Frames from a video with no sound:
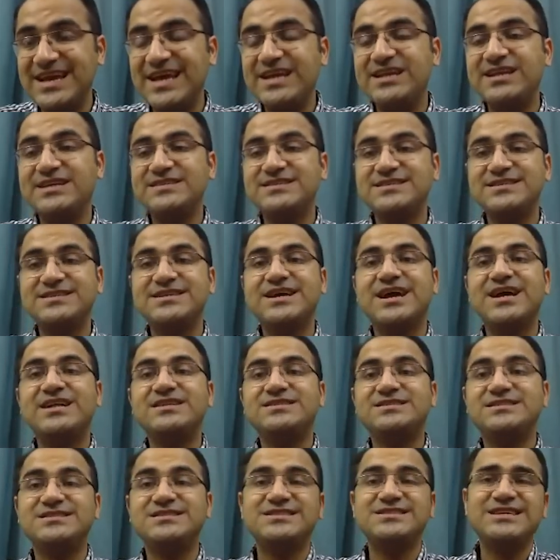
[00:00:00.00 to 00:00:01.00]

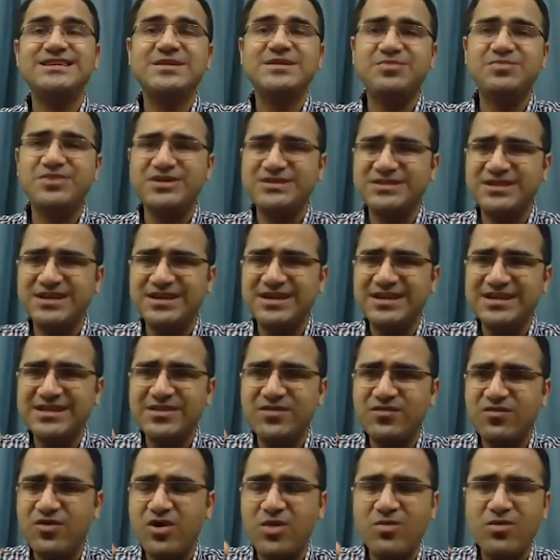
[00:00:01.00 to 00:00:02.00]
N-acetylcysteine present in the
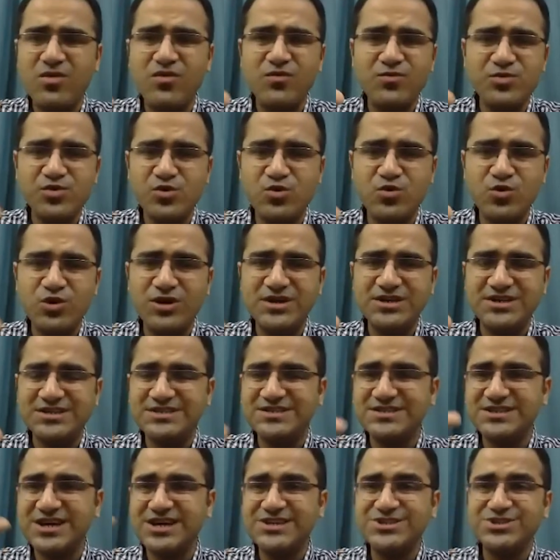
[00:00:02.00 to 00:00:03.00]
form of mucolator
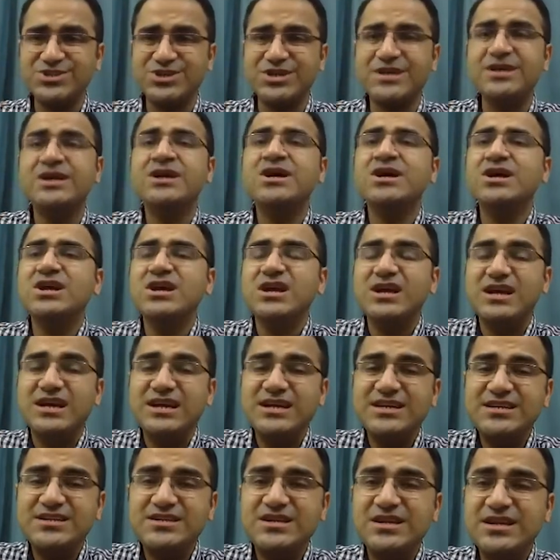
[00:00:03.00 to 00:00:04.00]
sachet.
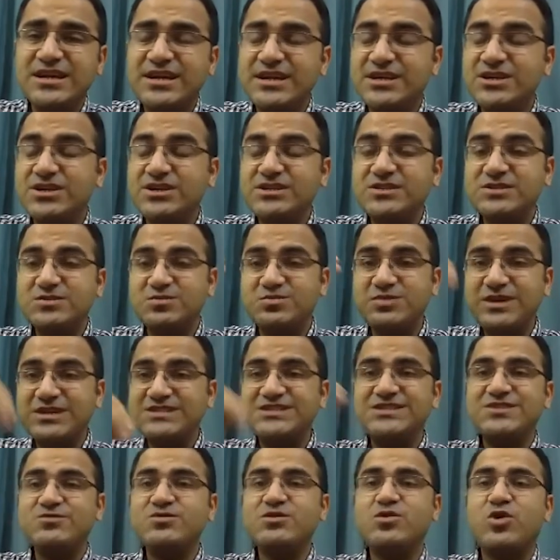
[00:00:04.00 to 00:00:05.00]
It, it is
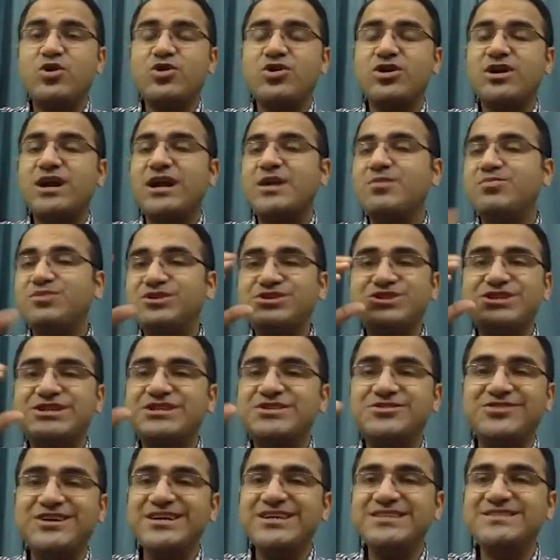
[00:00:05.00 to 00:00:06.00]
mixed with water and patient
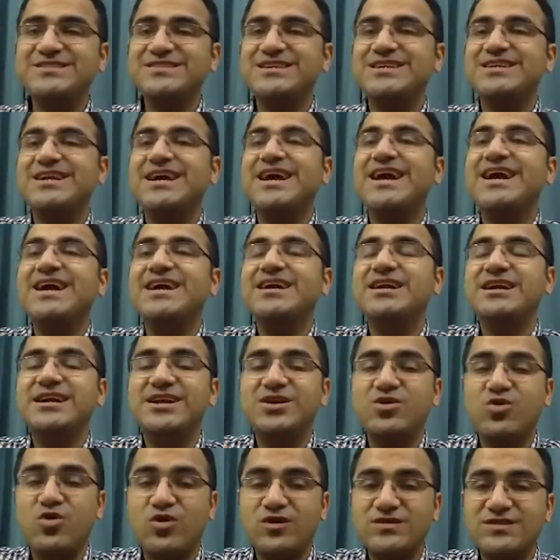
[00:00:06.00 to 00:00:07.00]
drinks it and
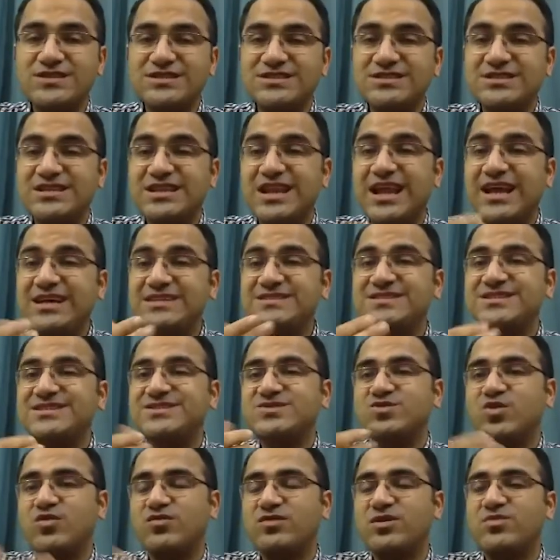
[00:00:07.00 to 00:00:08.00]
it causes lysis
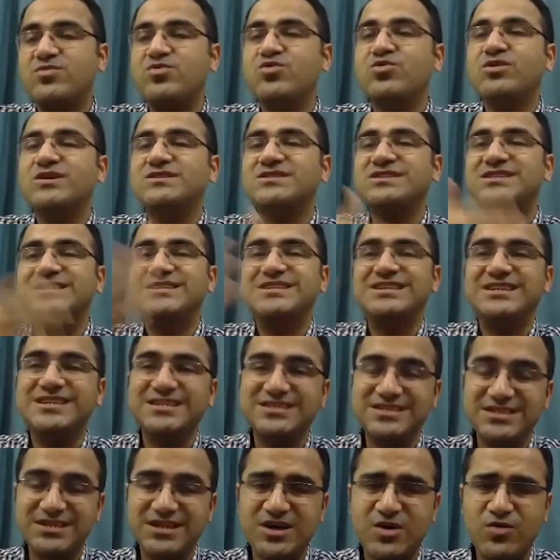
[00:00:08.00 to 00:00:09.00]
of the mucus and
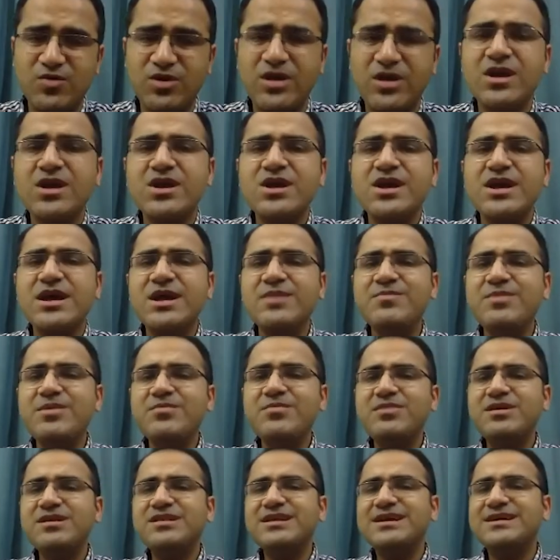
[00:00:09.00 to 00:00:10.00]
drains it out.
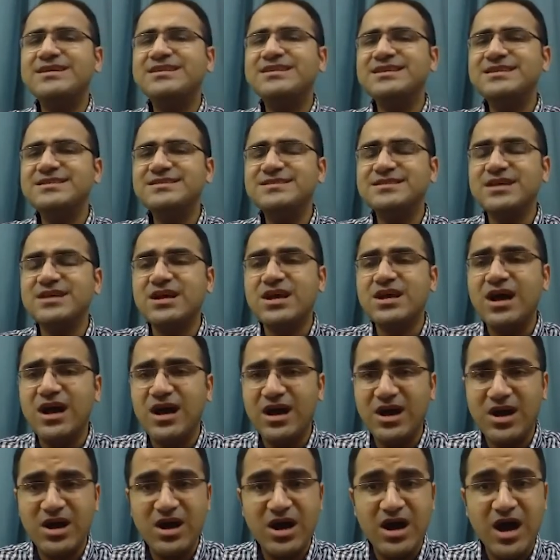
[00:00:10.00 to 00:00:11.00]
Remember that these
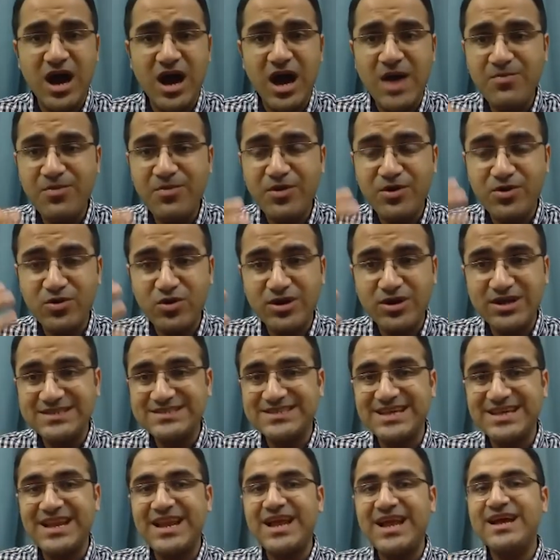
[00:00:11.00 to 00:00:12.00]
uh, hypertonic
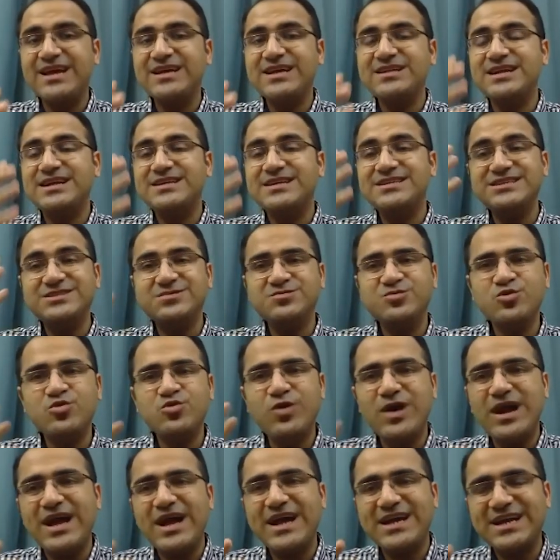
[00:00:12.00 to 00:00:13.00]
saline and these
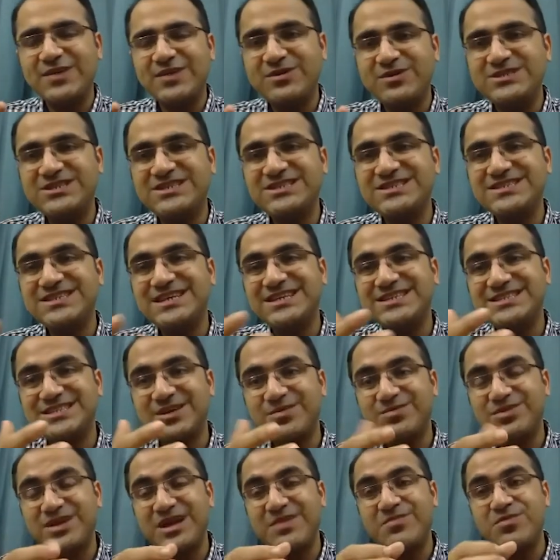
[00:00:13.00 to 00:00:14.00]
mucoactive agents can
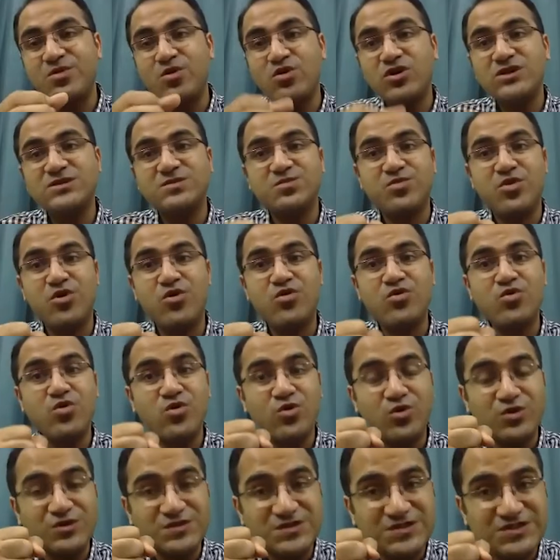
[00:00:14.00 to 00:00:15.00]
sometimes cause
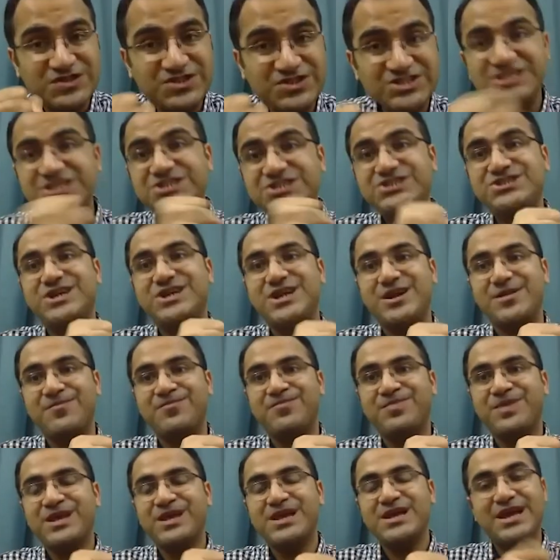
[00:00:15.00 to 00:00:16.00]
bronchoconstriction
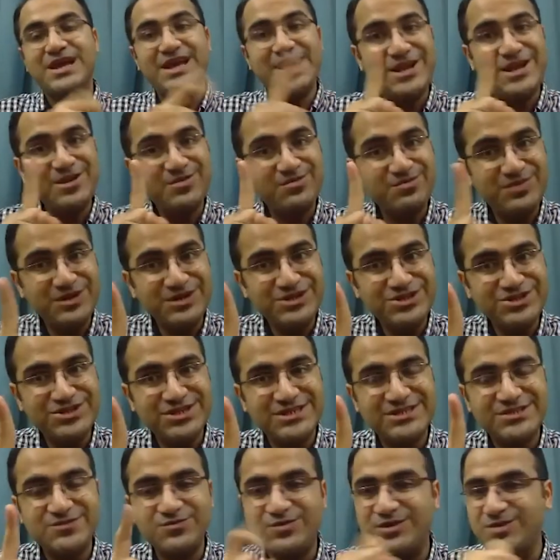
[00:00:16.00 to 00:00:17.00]
in
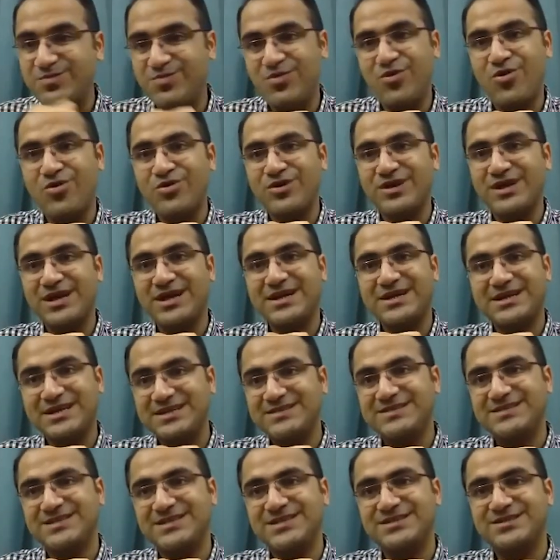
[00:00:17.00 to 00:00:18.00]
patients with
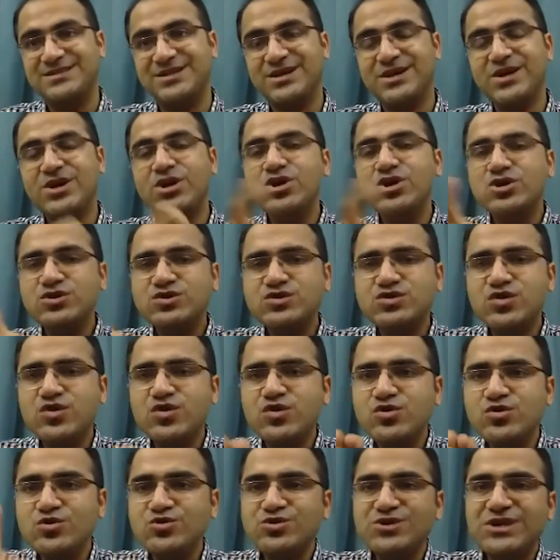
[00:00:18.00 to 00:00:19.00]
bronchiectasis. So
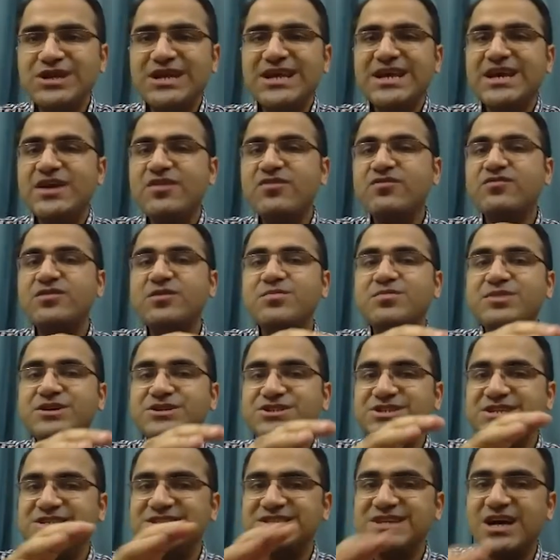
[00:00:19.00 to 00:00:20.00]
usually if the
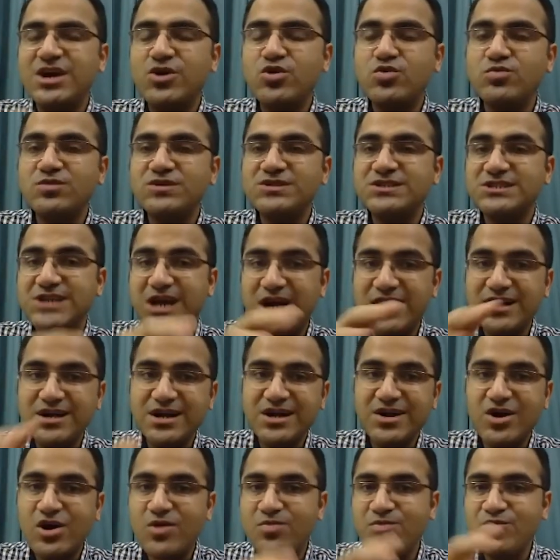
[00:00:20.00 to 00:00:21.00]
patients are to be
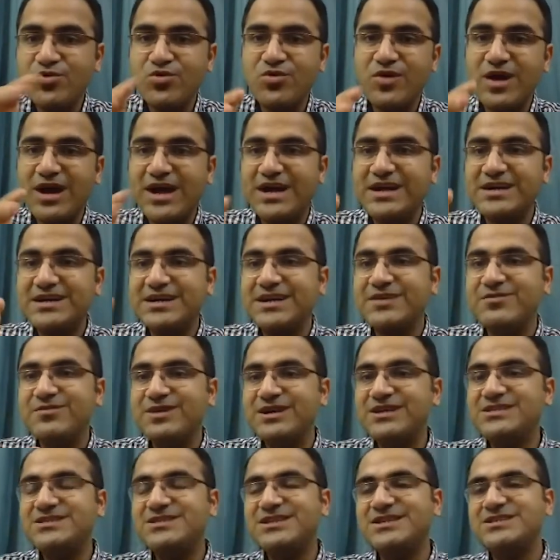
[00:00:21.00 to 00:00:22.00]
started on mucoactive
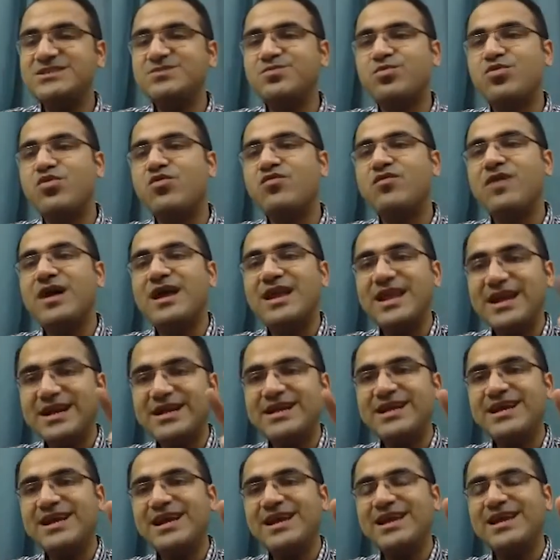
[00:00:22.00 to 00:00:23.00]
agents
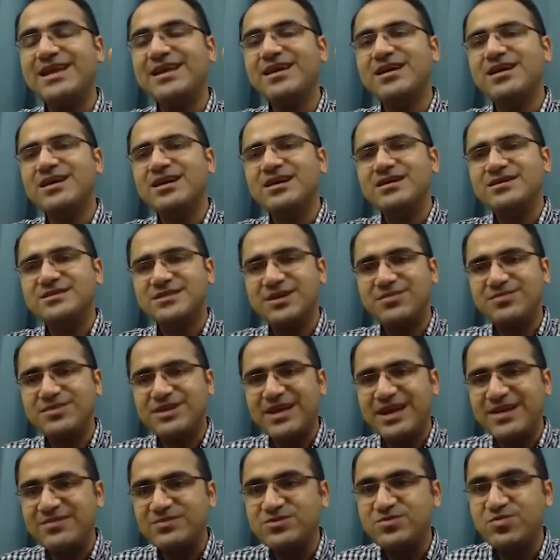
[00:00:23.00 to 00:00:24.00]
prophylactically,
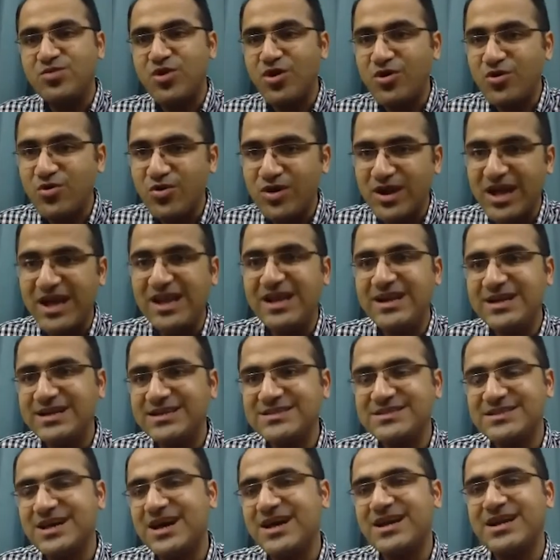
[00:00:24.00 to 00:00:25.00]
sometimes
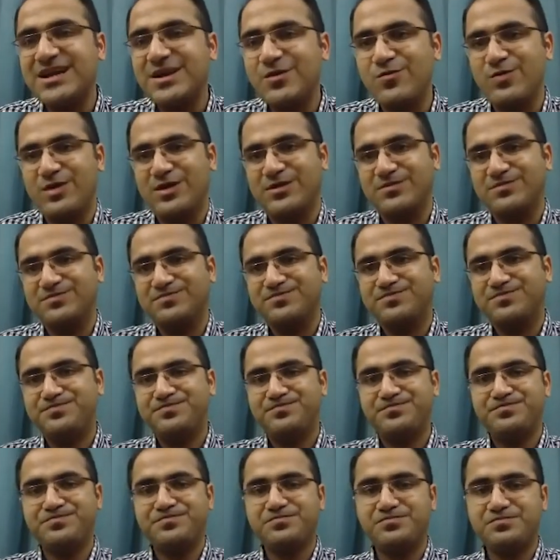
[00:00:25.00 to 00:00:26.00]
bronchodilators are given.
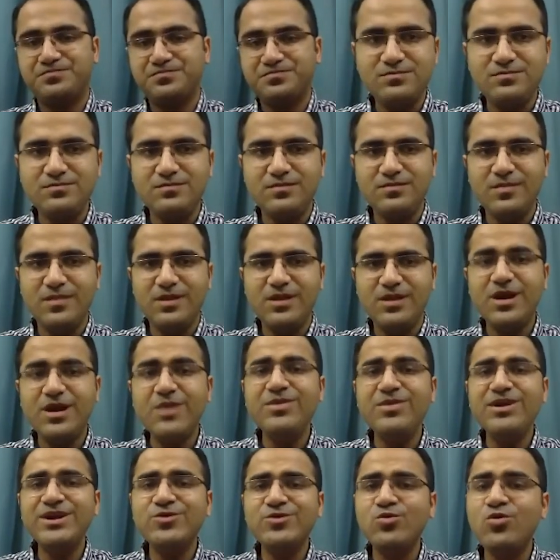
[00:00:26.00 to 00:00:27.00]

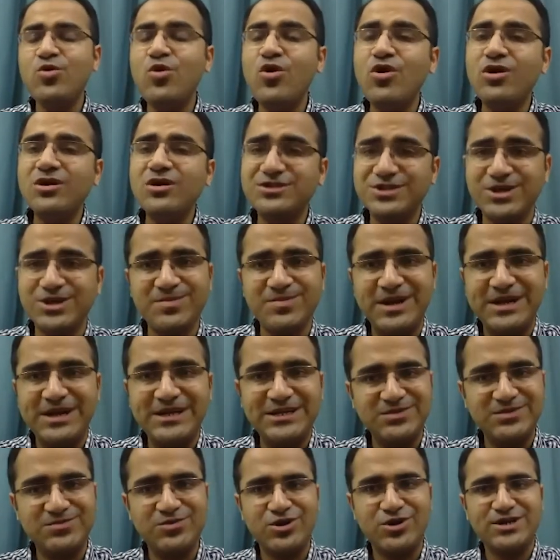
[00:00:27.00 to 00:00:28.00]
Coming to long term
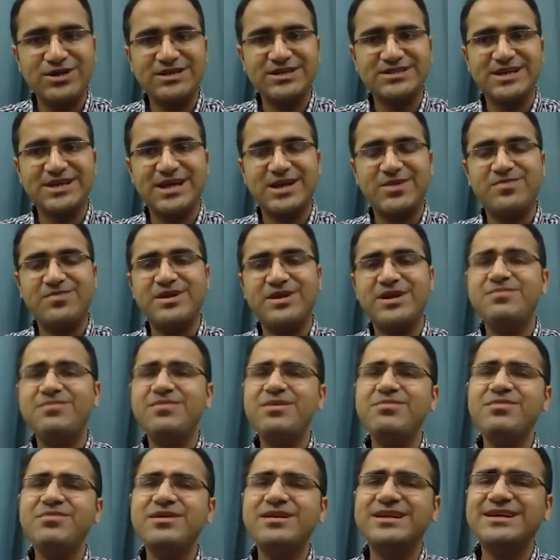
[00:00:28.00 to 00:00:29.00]
antibiotic therapy,
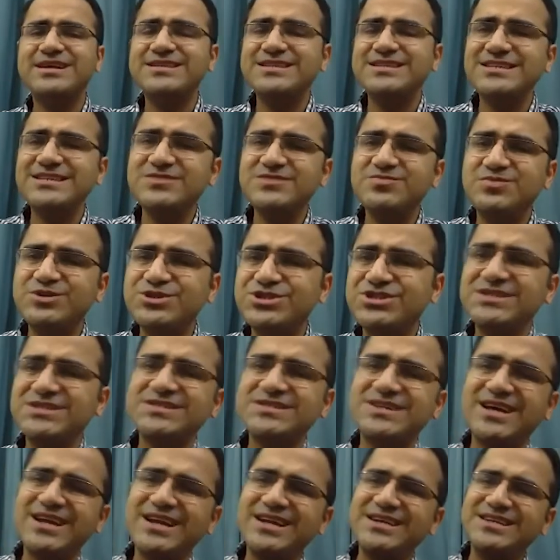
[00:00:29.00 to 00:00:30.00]
remember that these patients
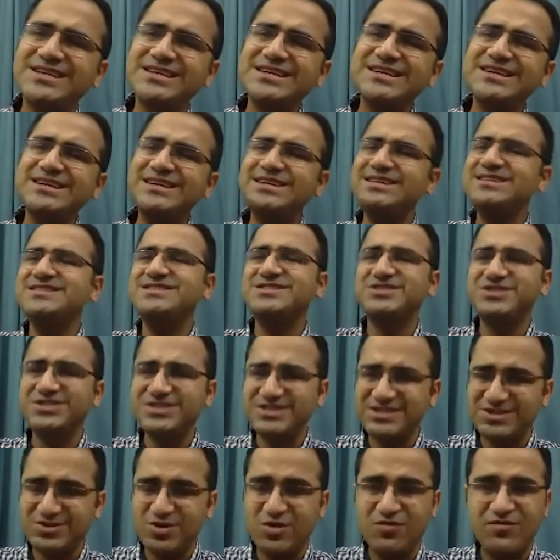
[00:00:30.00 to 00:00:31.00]
are at increased
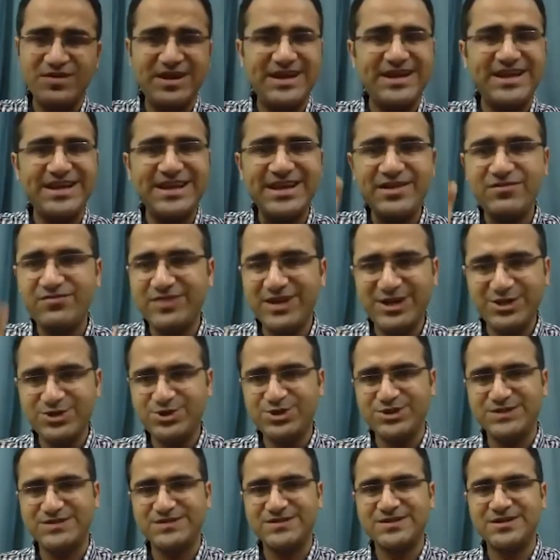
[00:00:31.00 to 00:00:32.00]
risk of getting
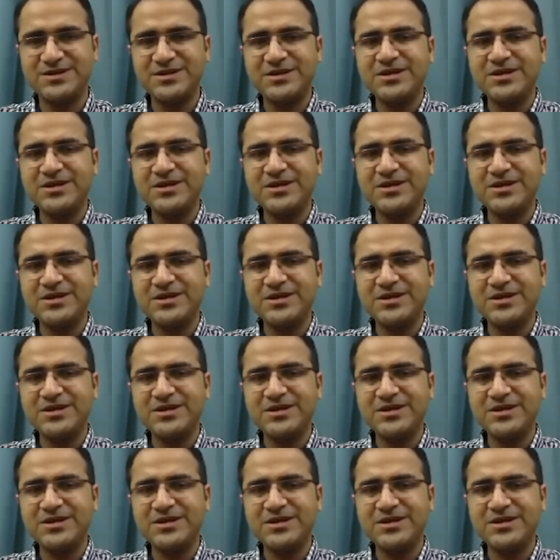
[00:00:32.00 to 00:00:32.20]
infections.